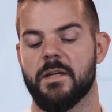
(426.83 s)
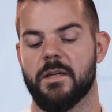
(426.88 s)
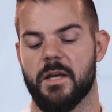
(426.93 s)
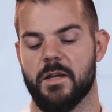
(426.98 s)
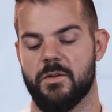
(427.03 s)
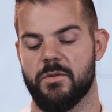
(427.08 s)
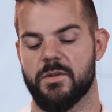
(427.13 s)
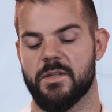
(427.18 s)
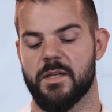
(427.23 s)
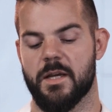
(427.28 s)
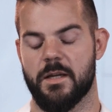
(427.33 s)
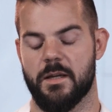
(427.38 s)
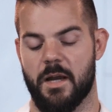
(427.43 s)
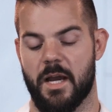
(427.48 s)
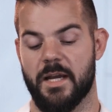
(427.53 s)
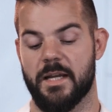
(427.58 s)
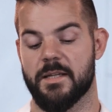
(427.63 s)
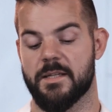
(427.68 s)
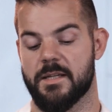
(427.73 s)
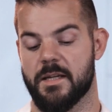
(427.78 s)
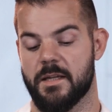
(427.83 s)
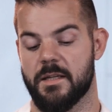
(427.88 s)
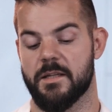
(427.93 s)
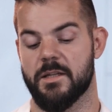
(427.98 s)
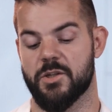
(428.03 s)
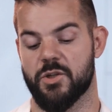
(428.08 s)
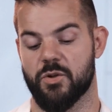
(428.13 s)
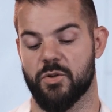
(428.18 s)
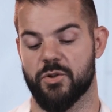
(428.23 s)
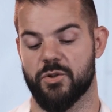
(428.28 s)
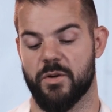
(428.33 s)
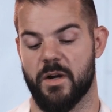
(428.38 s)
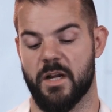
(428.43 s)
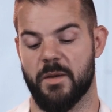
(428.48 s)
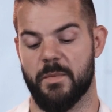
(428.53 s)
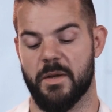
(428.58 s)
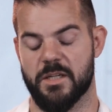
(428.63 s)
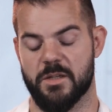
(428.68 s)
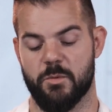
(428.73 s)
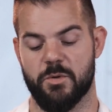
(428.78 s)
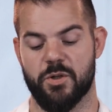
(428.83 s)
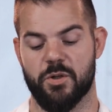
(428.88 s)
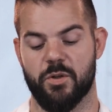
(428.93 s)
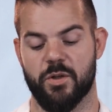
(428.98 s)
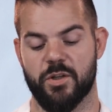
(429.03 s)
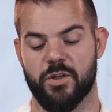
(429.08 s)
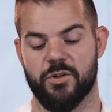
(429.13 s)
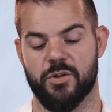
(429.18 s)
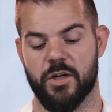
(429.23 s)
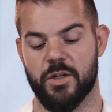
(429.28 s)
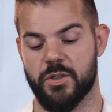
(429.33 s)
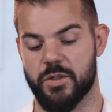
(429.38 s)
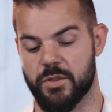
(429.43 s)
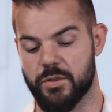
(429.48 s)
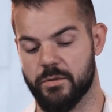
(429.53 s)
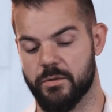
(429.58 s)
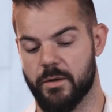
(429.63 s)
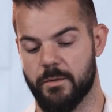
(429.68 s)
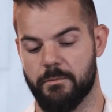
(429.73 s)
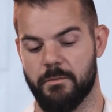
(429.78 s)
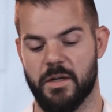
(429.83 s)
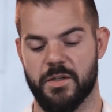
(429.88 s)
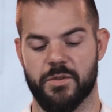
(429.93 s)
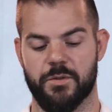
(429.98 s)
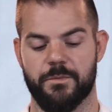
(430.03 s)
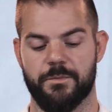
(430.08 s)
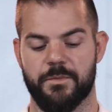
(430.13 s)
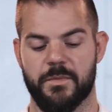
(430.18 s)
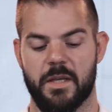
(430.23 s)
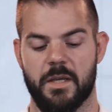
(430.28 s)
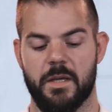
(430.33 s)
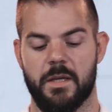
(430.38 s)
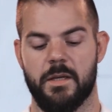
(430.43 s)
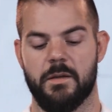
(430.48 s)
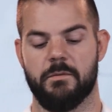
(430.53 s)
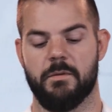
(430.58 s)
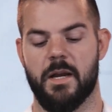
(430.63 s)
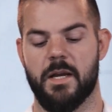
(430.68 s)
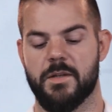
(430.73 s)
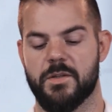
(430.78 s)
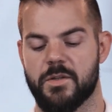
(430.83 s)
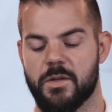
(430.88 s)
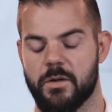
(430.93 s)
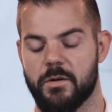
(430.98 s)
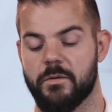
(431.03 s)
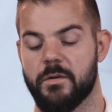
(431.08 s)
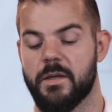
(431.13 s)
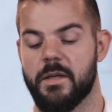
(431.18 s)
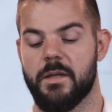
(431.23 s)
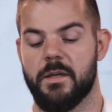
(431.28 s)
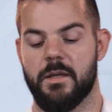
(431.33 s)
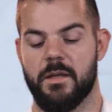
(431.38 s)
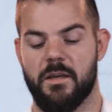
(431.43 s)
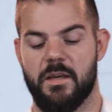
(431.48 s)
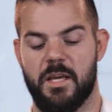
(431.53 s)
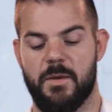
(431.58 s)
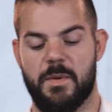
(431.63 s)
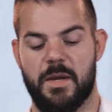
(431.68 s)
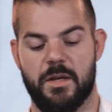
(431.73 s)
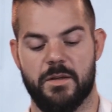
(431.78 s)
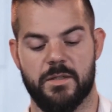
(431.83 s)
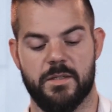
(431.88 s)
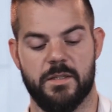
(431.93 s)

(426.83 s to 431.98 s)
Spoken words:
I can send additional training based on what you're looking to try to do, muscle, right? So email,